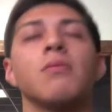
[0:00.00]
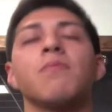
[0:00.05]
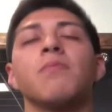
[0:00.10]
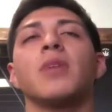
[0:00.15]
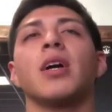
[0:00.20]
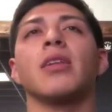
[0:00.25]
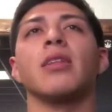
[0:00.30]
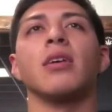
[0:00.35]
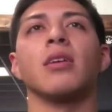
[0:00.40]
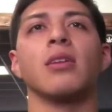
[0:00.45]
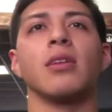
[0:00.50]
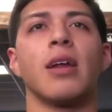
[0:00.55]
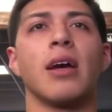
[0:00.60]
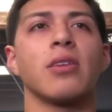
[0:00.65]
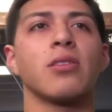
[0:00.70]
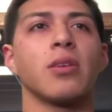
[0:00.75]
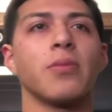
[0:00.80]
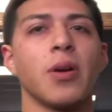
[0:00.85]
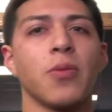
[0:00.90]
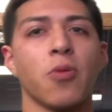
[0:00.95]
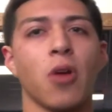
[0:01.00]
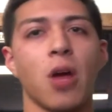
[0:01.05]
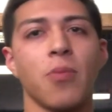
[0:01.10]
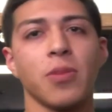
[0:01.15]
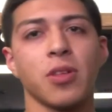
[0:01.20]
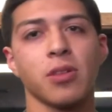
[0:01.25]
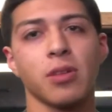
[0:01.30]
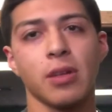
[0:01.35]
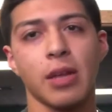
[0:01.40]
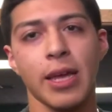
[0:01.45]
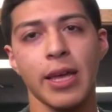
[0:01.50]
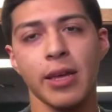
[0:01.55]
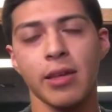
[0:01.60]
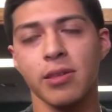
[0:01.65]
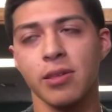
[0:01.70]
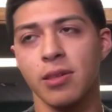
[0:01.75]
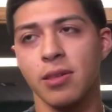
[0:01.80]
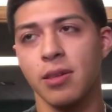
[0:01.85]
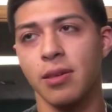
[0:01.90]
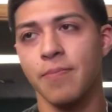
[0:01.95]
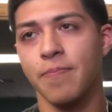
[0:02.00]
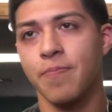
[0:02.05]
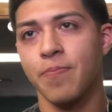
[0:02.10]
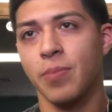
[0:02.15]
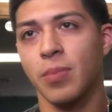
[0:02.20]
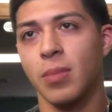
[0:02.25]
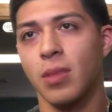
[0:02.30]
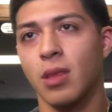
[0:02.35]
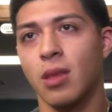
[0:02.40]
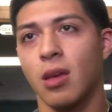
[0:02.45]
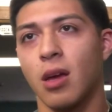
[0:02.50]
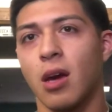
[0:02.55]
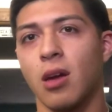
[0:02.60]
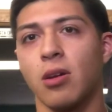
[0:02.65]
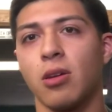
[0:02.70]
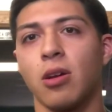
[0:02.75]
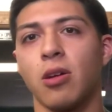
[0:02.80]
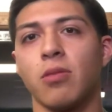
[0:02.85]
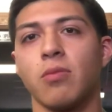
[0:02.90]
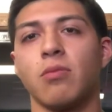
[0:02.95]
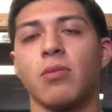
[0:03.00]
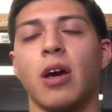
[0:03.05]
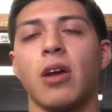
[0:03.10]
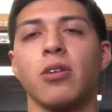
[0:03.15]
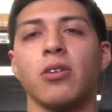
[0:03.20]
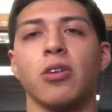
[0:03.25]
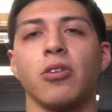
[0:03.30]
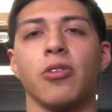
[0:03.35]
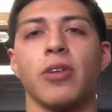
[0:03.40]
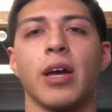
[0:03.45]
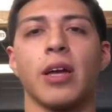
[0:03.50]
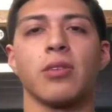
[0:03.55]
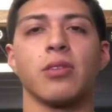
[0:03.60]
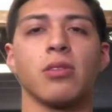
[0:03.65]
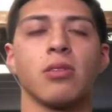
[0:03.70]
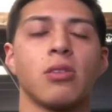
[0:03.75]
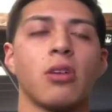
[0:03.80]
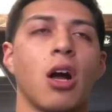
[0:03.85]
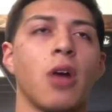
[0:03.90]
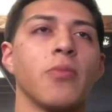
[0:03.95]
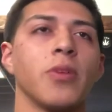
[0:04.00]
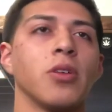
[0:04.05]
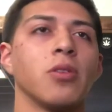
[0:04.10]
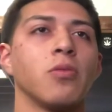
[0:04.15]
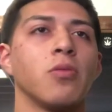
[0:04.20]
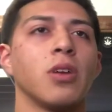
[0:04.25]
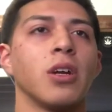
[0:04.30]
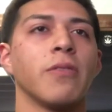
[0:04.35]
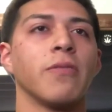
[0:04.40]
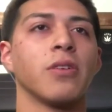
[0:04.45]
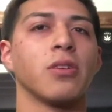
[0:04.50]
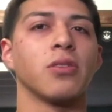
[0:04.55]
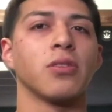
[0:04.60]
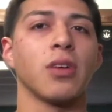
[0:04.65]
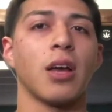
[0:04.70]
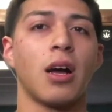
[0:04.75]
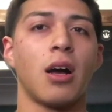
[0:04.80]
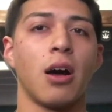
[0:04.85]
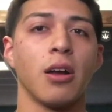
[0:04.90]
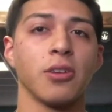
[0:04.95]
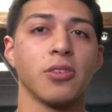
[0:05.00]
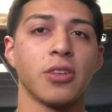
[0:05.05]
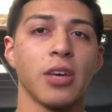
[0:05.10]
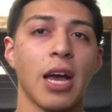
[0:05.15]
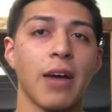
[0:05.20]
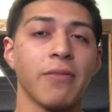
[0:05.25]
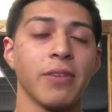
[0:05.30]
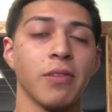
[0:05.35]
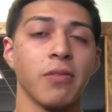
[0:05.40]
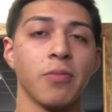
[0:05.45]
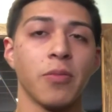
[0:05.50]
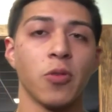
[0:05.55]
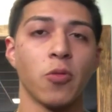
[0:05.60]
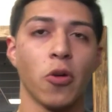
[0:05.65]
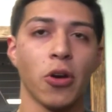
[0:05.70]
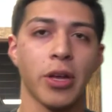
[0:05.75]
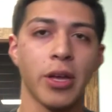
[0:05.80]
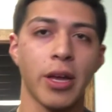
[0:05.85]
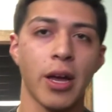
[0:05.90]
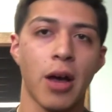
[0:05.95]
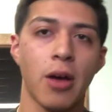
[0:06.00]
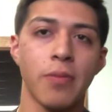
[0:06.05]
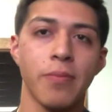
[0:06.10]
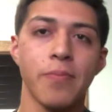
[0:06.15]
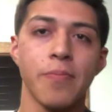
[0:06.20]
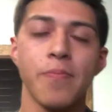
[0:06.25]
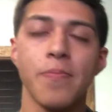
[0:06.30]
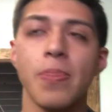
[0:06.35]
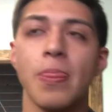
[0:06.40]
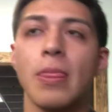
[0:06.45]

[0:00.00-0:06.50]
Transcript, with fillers: I think the last time I promised legs. I don't know. I don't know. You guys can comment, whatever. Because honestly, I haven't even been working out.